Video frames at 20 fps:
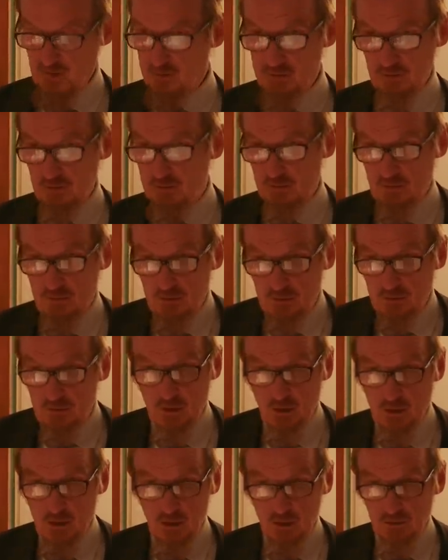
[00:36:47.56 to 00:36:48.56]
Since this
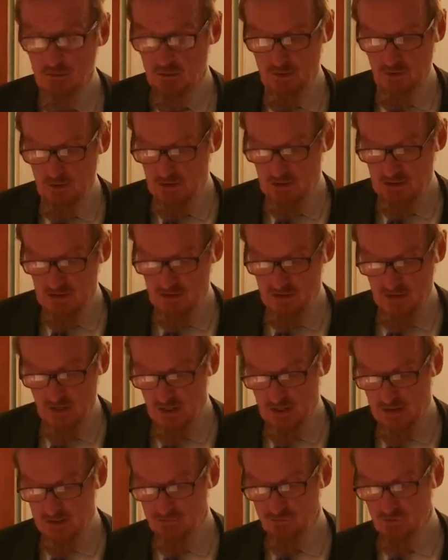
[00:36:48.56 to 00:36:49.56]
is an
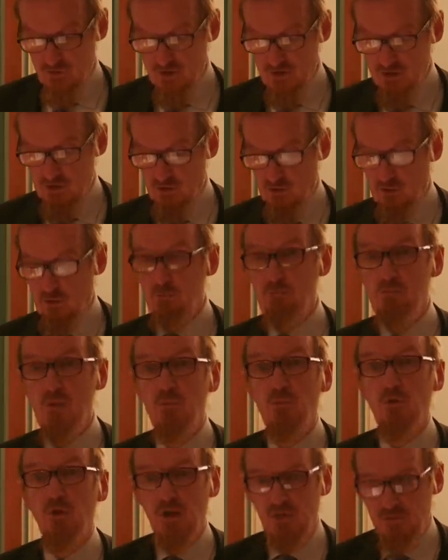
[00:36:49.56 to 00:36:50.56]
entirely traditional
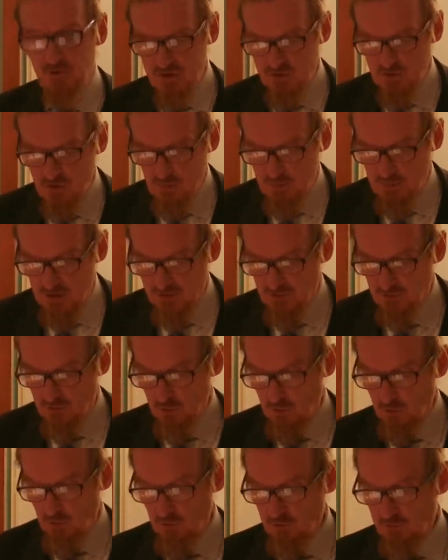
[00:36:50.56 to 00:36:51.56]
memorization-based
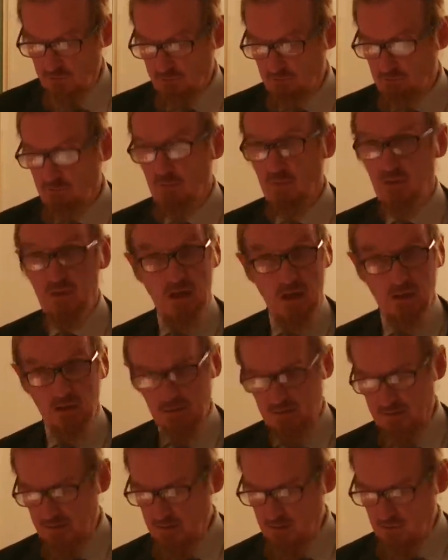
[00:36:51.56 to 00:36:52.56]
course,
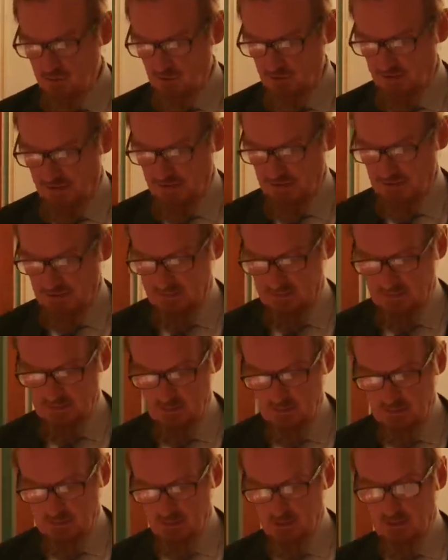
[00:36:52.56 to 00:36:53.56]
naqli, not aqli,
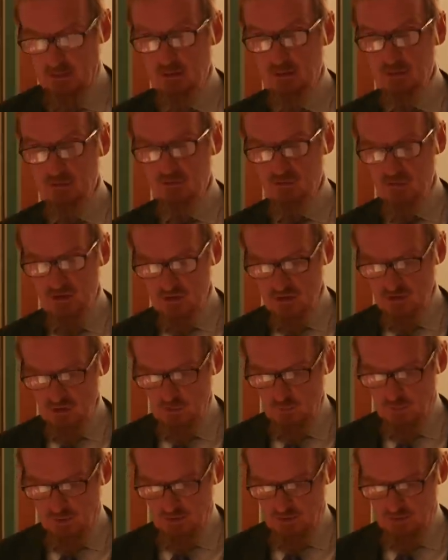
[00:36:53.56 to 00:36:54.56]
in the
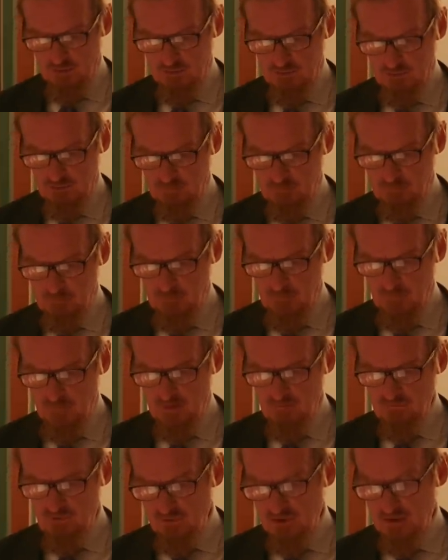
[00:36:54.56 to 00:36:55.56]
traditional parlance,
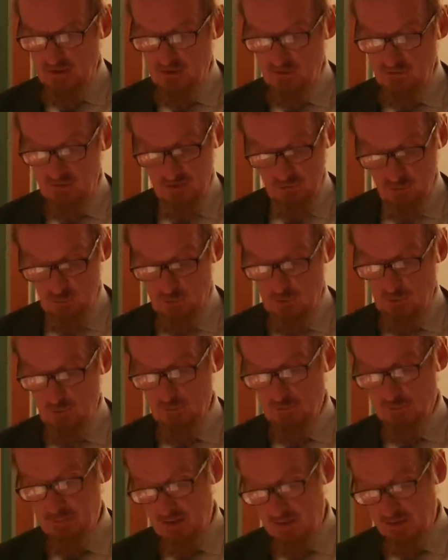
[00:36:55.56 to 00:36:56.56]
very
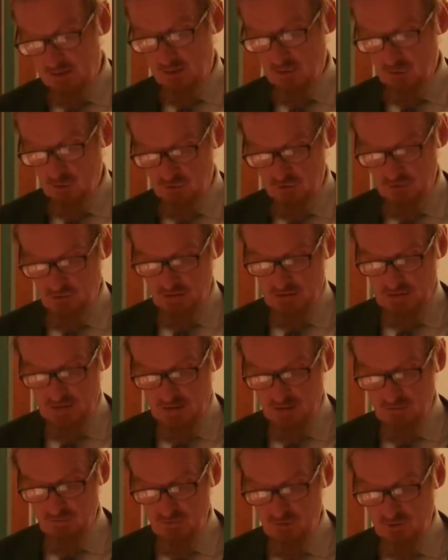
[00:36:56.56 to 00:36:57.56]
considerable pedagogic
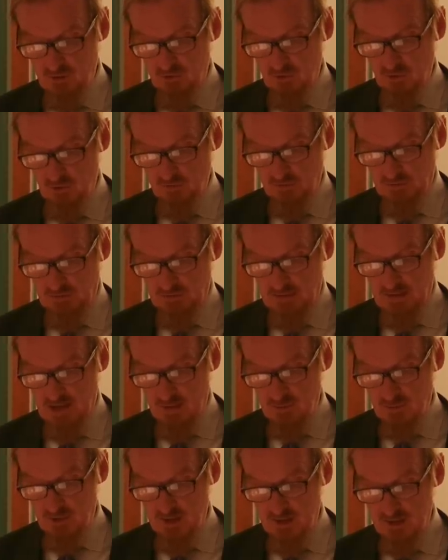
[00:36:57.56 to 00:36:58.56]
and philosophical
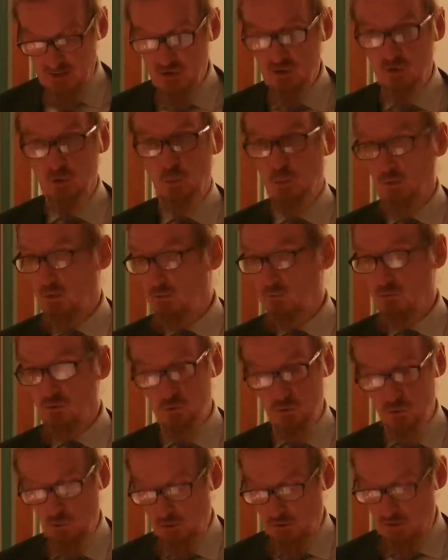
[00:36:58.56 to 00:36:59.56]
emendation will
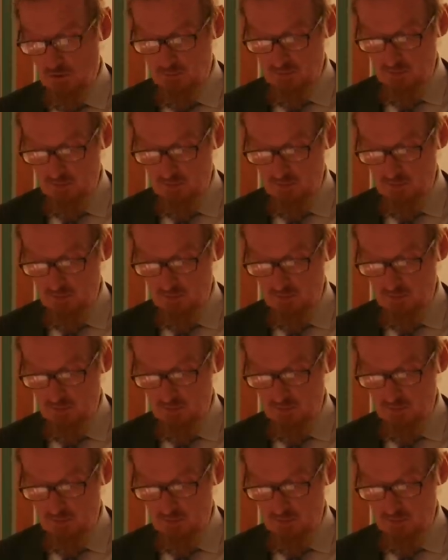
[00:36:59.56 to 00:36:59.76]
surely